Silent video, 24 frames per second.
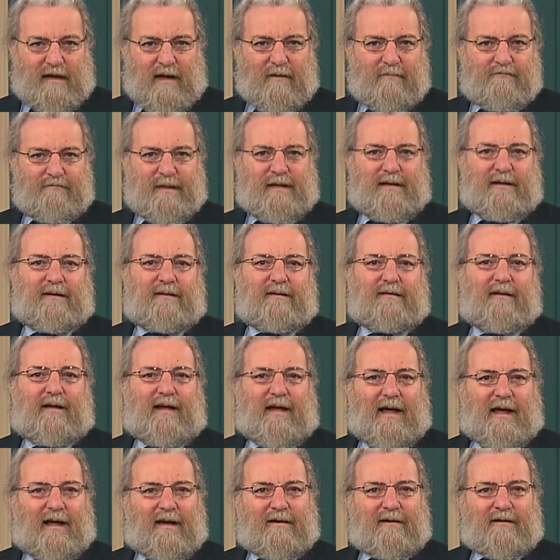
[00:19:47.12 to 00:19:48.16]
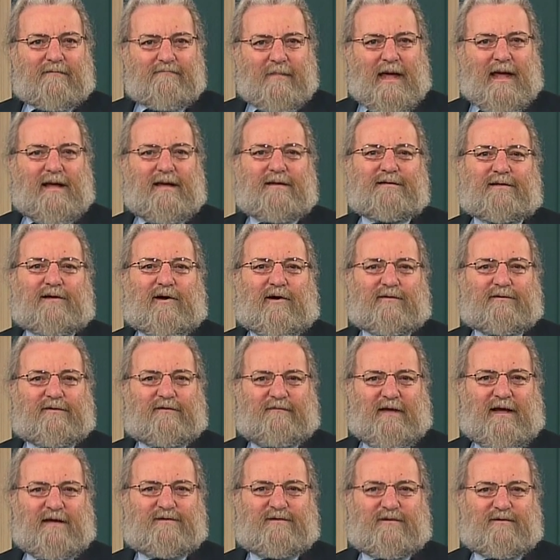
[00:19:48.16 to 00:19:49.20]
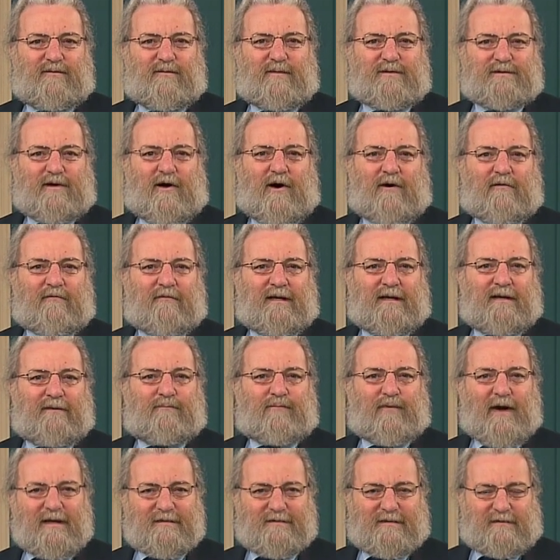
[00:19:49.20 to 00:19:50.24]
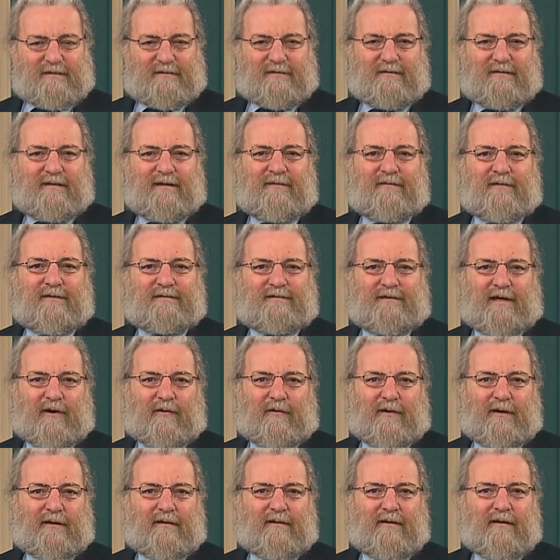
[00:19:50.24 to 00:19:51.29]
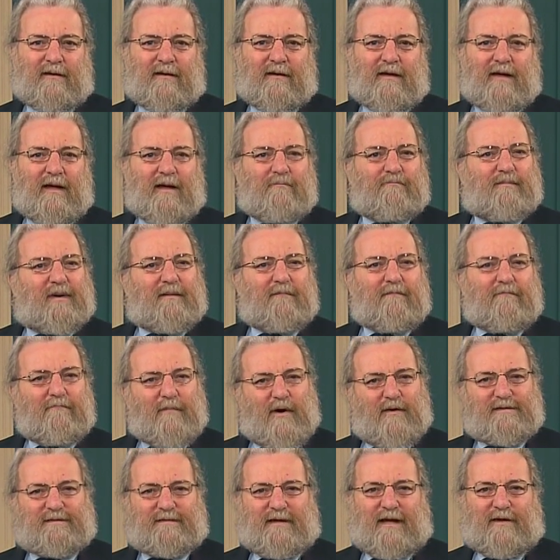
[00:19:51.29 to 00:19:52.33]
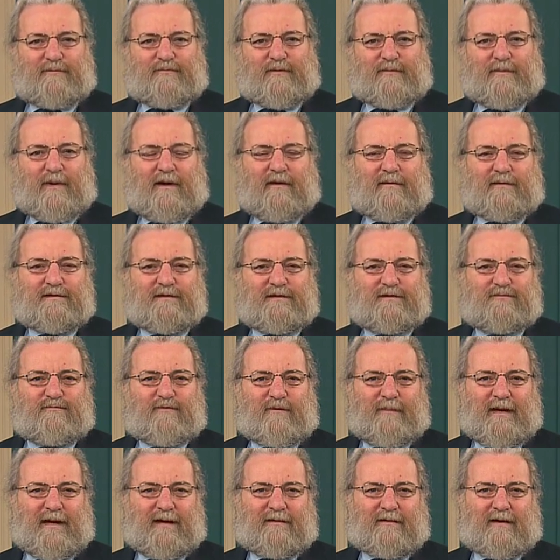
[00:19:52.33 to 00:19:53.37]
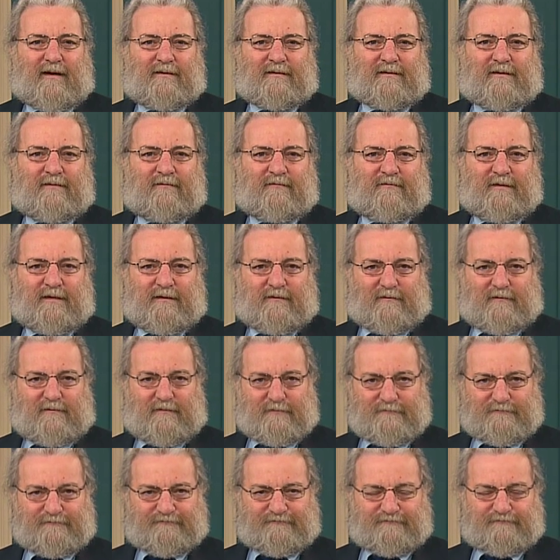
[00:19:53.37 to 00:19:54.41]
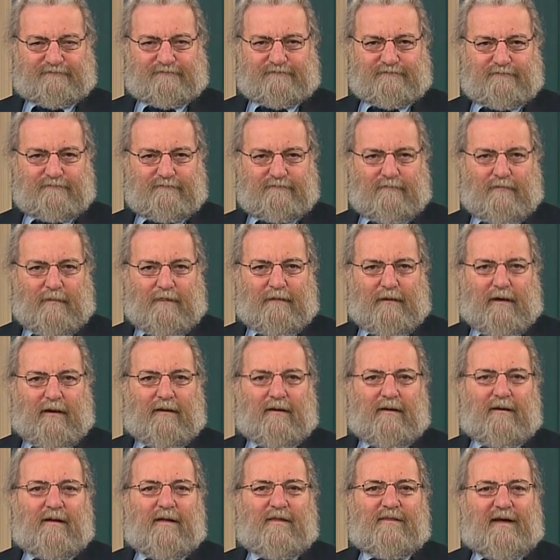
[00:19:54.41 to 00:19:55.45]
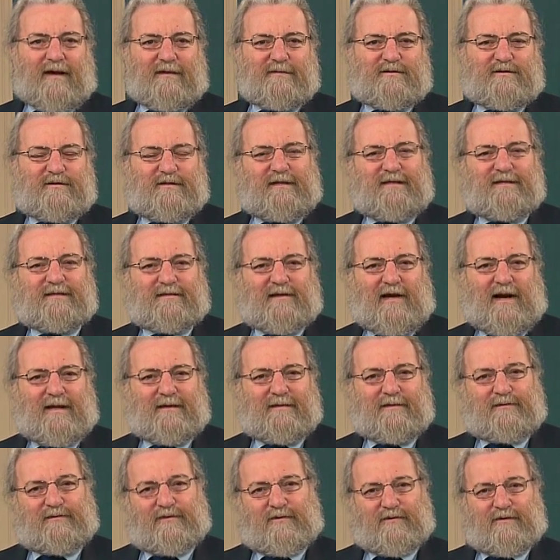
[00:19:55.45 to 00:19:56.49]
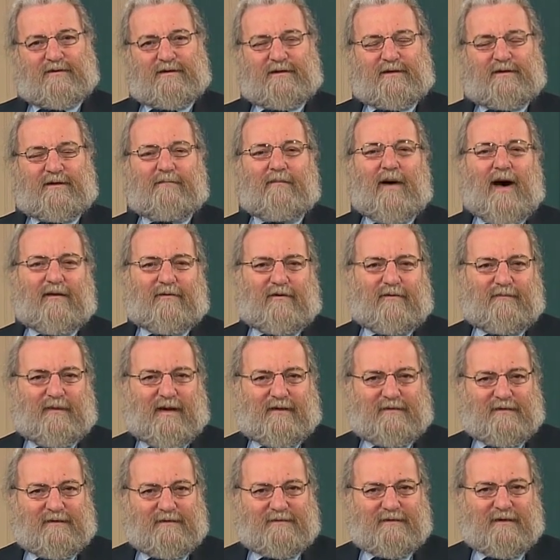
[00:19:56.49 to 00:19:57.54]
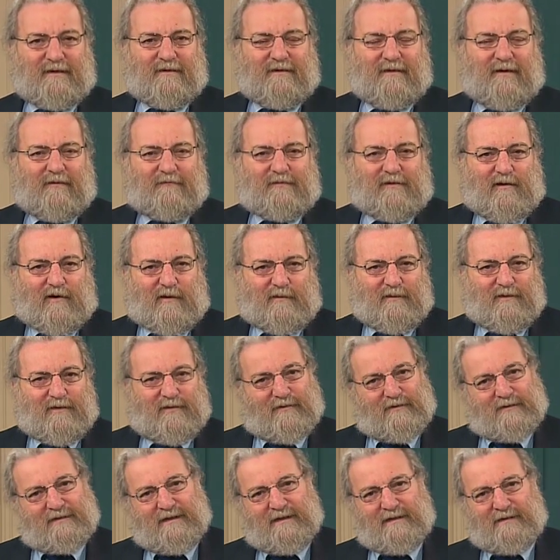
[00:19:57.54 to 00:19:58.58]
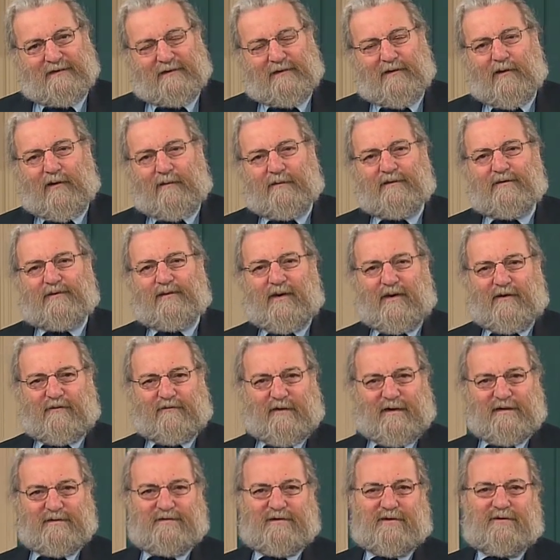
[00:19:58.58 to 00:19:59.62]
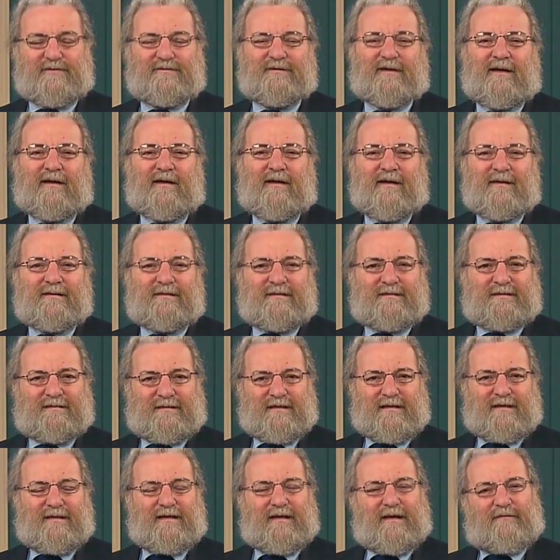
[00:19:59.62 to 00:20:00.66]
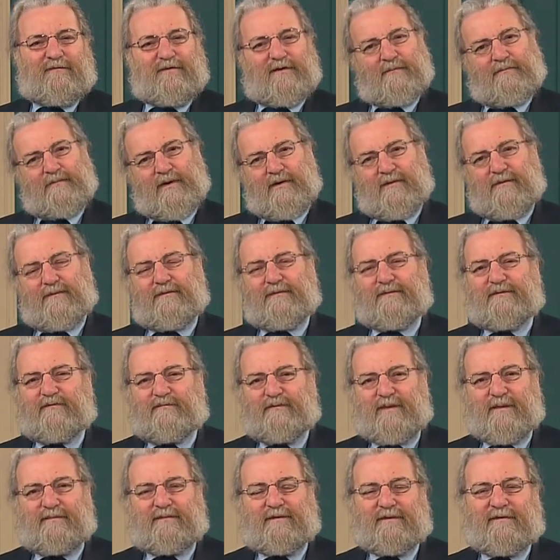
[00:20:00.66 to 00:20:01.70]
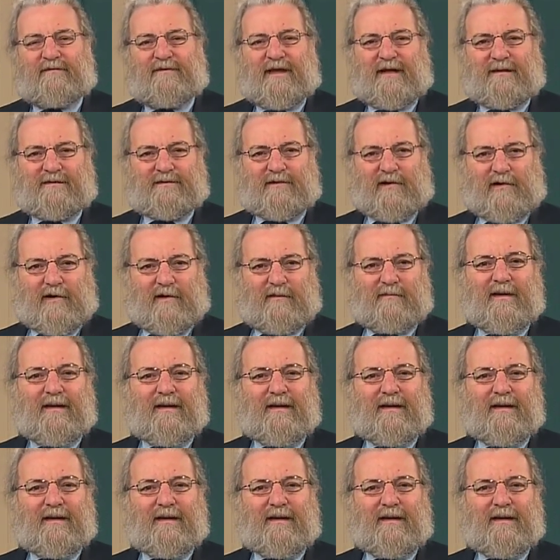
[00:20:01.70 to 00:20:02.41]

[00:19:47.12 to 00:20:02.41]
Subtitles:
bean and maize cultivation was already present in this area, but most anthropologists remained unconvinced. Thus, she decided to turn to the modern methods of carbon-13 to carbon-12 ratios to see if the bones of people of that time